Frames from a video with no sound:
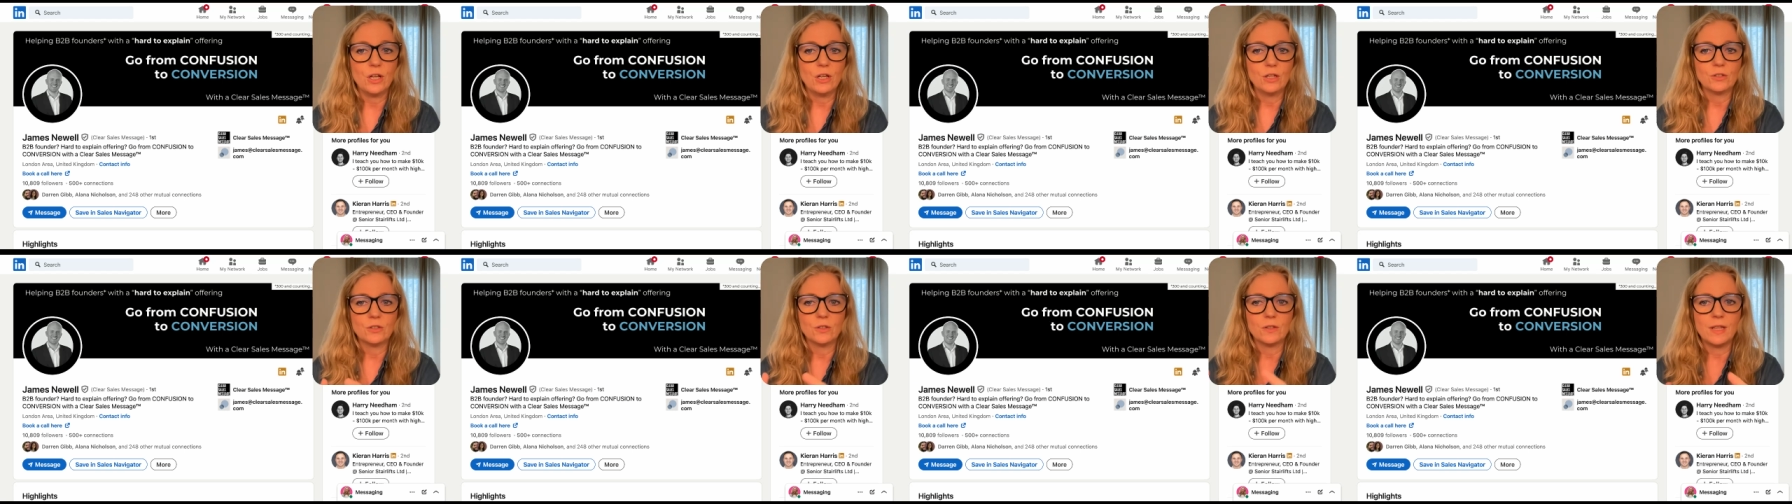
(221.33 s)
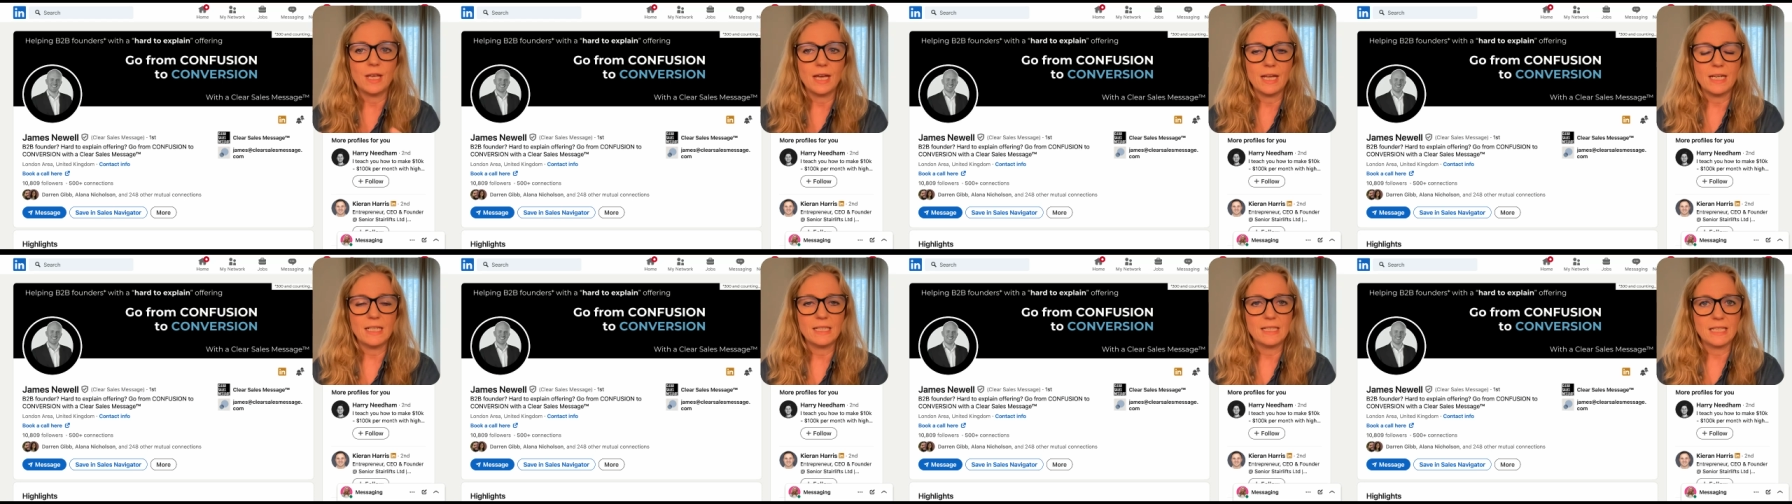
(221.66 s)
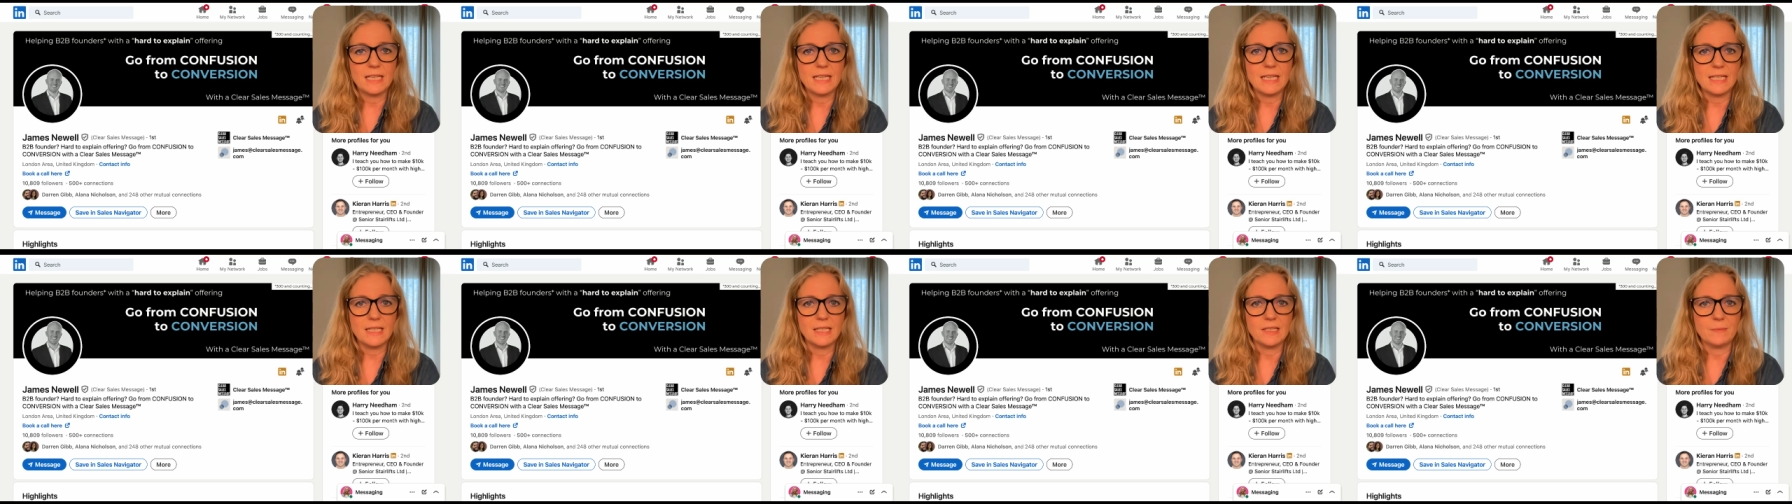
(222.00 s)
So that is
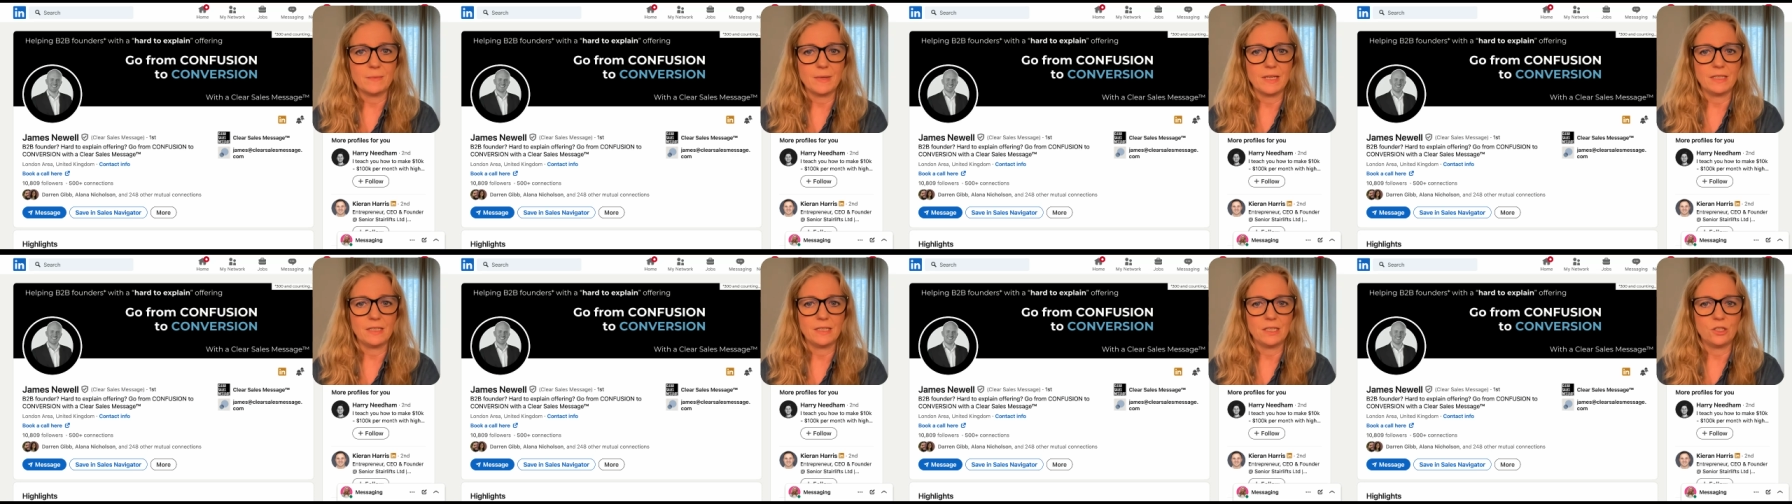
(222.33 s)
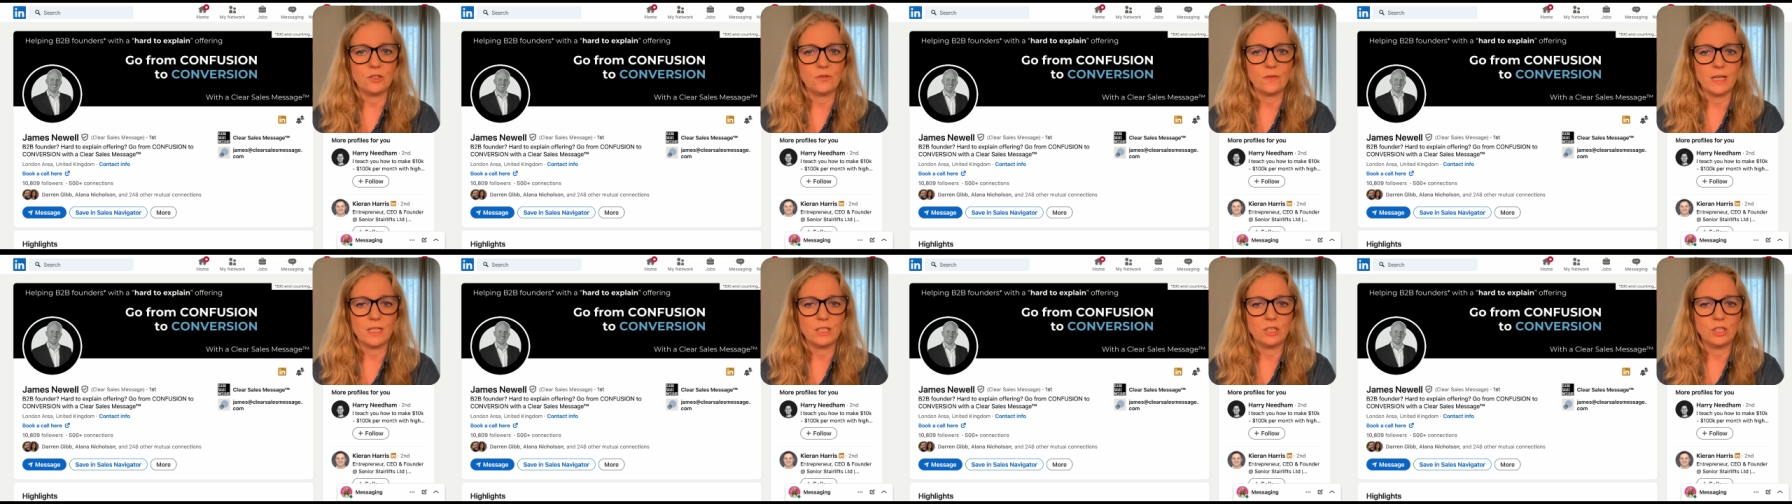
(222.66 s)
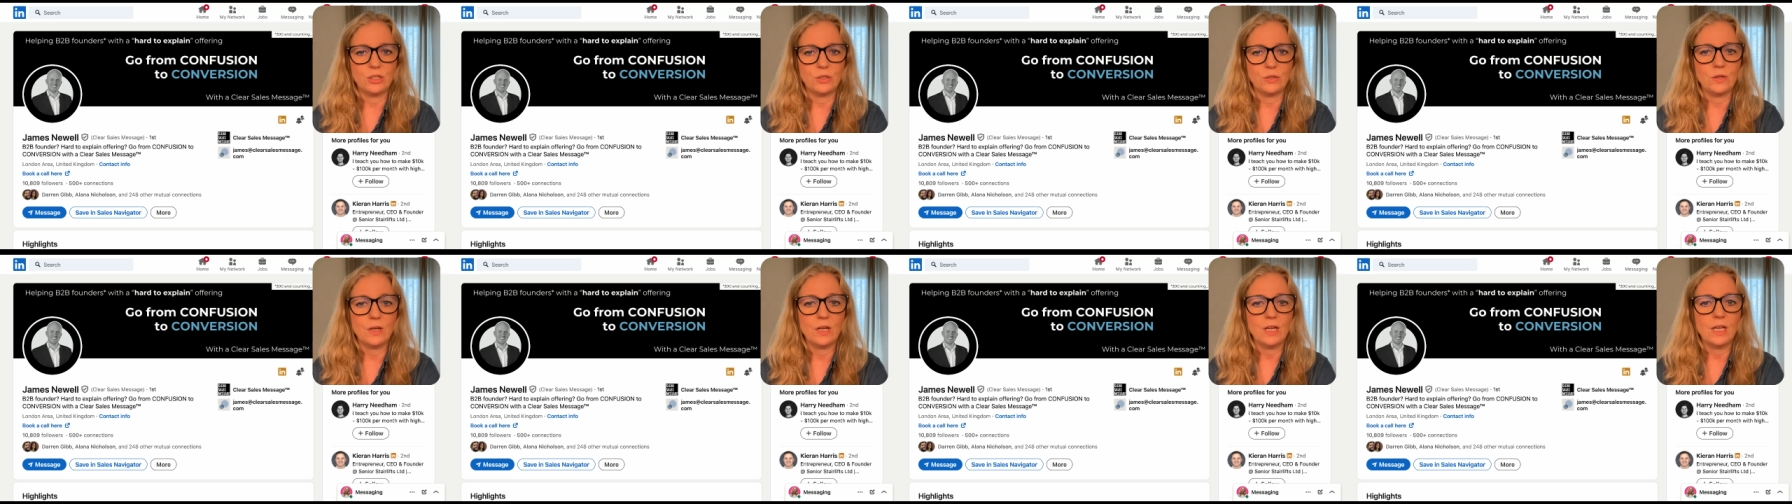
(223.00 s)
his message, right?
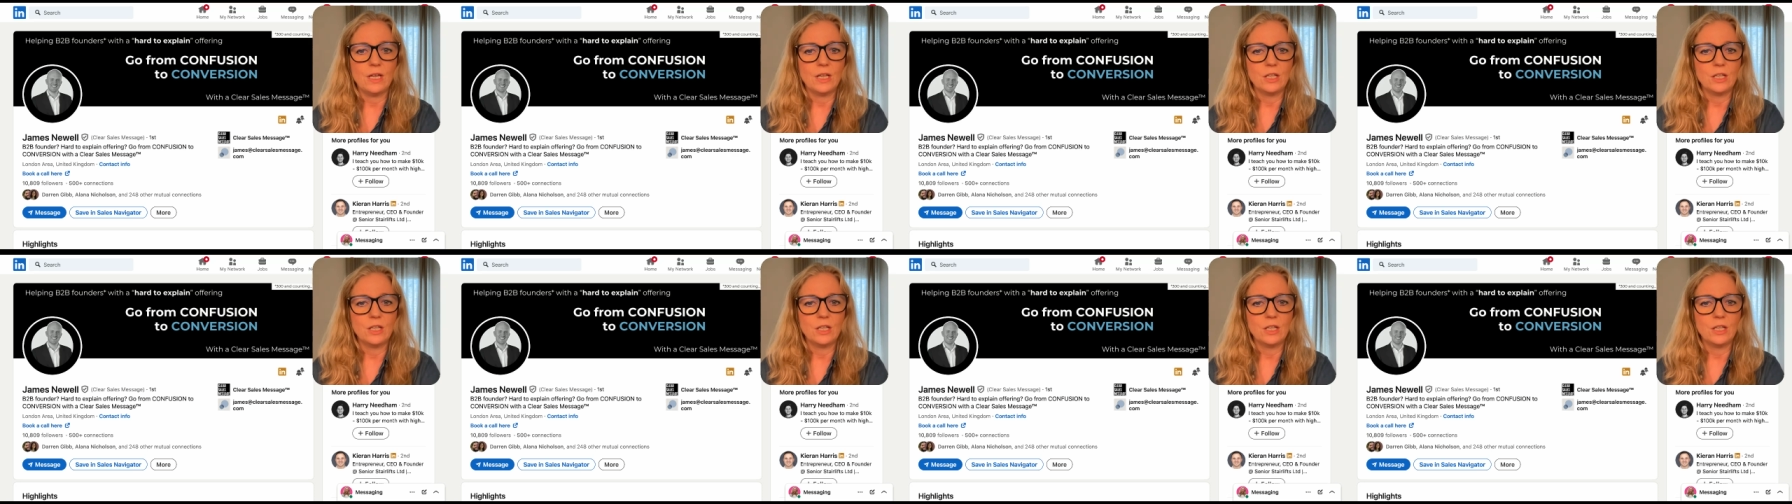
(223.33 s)
To